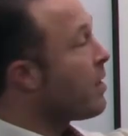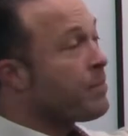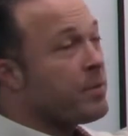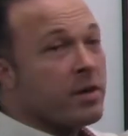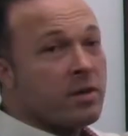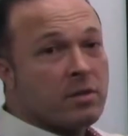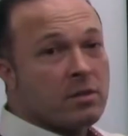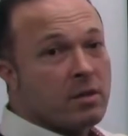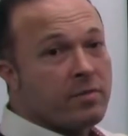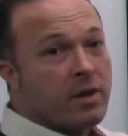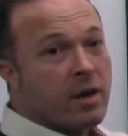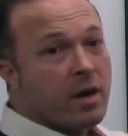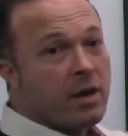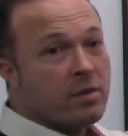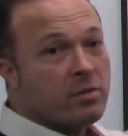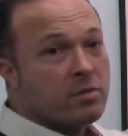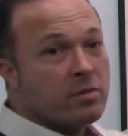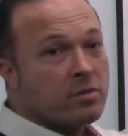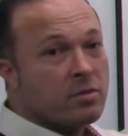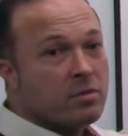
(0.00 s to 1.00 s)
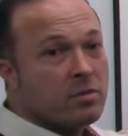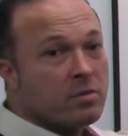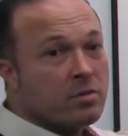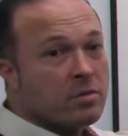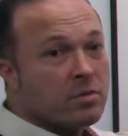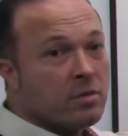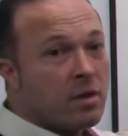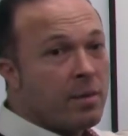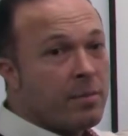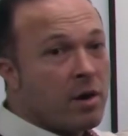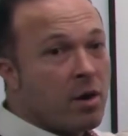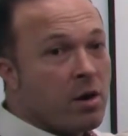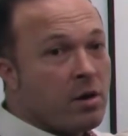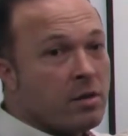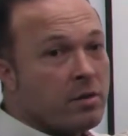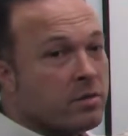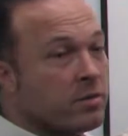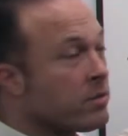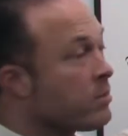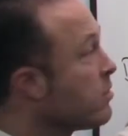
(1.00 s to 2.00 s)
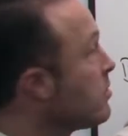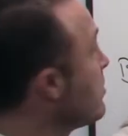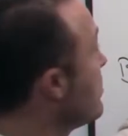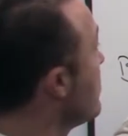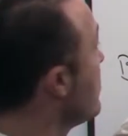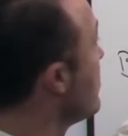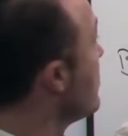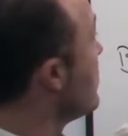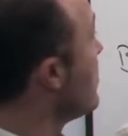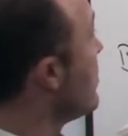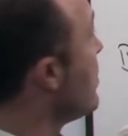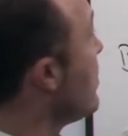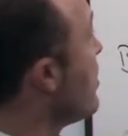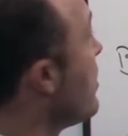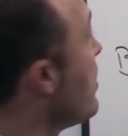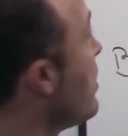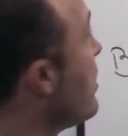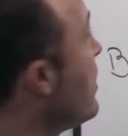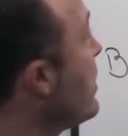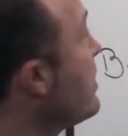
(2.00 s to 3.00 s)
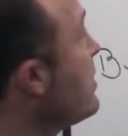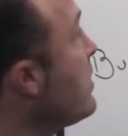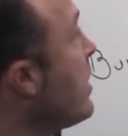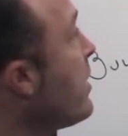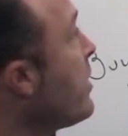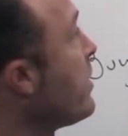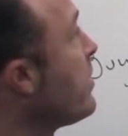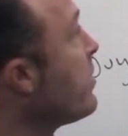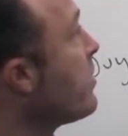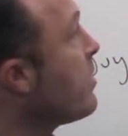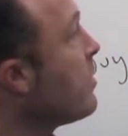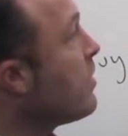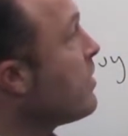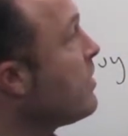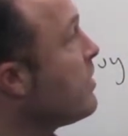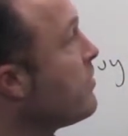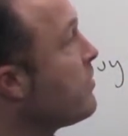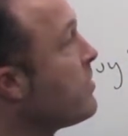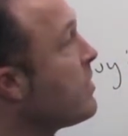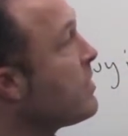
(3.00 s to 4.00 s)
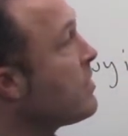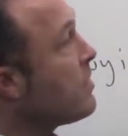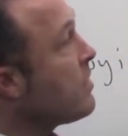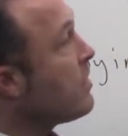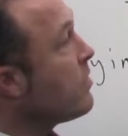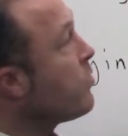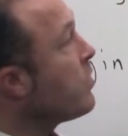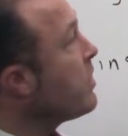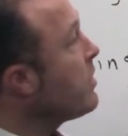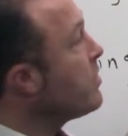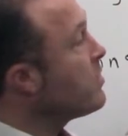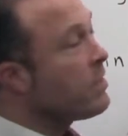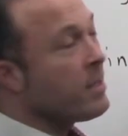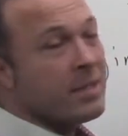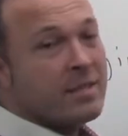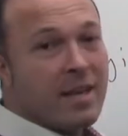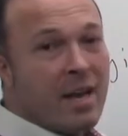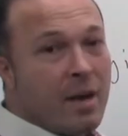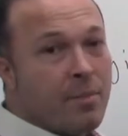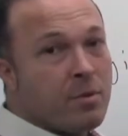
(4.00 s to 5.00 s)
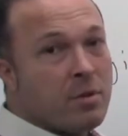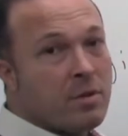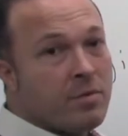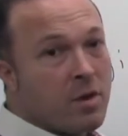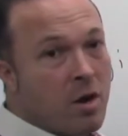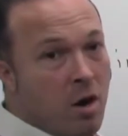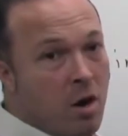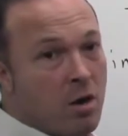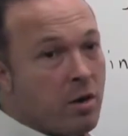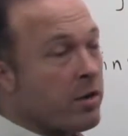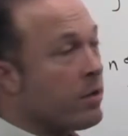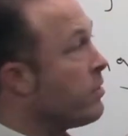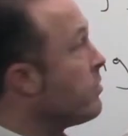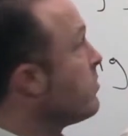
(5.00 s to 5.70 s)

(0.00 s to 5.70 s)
picture of a house. I'm an artist. Let's say that you're going to live, we're going to use an example of Concord.